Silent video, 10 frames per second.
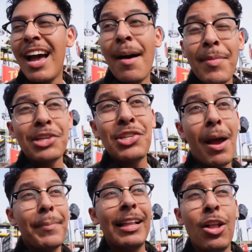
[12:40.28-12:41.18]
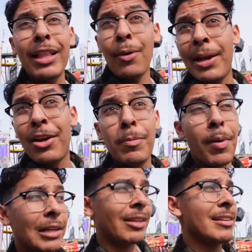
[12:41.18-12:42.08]
I'm not sure. I mean, it looked like we could
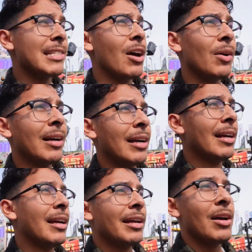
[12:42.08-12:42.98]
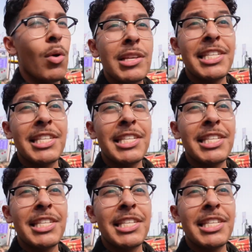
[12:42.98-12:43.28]
park there, so we'll